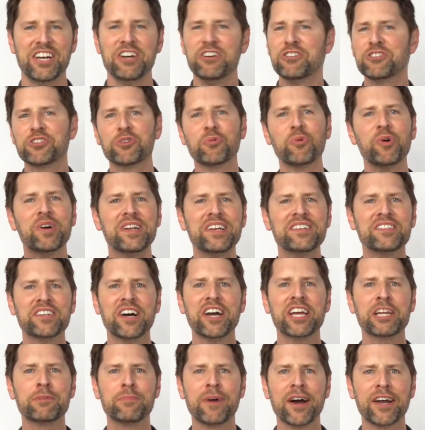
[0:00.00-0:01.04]
So what is
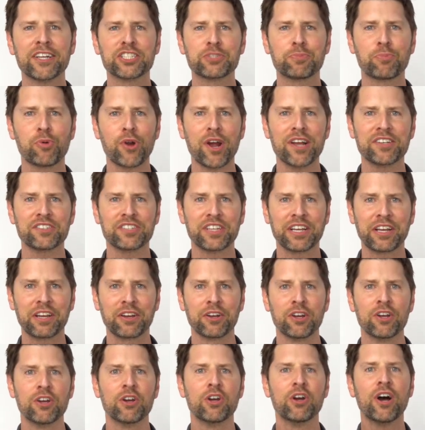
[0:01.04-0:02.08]
itemized pricing?
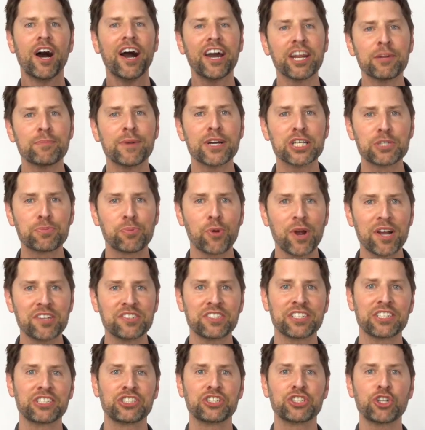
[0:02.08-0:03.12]
Itemized
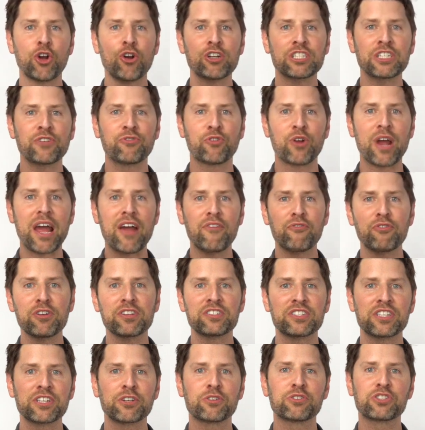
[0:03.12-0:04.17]
pricing is charging for every
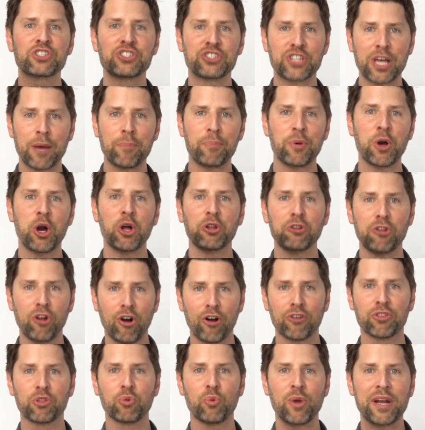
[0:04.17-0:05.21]
single step
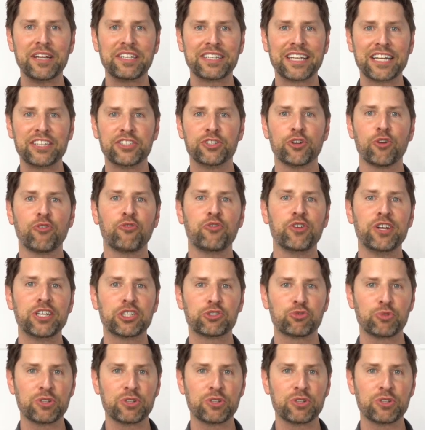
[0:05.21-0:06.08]
along the way to get to your finished